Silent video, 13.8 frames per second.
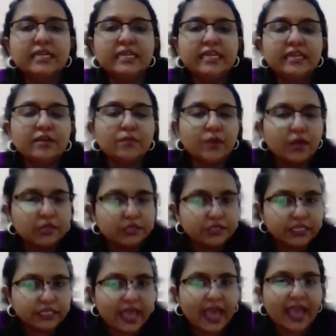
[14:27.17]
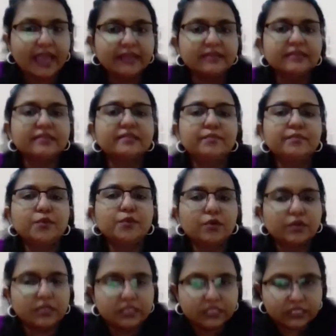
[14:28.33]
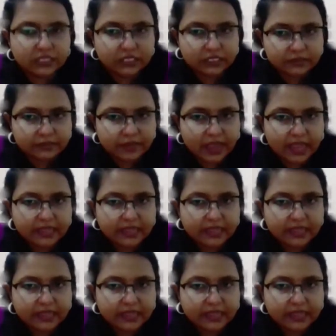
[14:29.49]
equality and the progress.